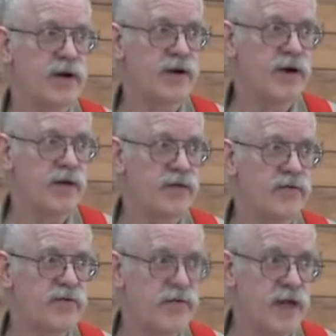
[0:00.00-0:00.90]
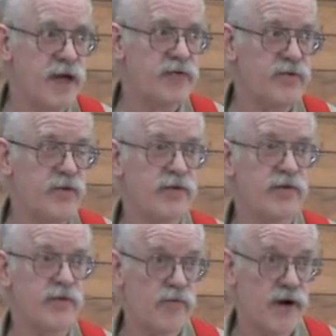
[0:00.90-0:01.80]
to acknowledge or thanks her
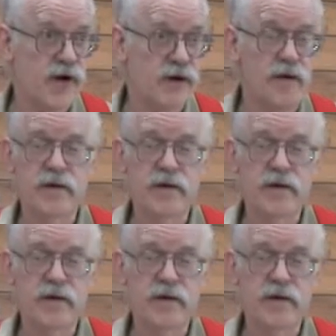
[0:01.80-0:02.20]
and Loren.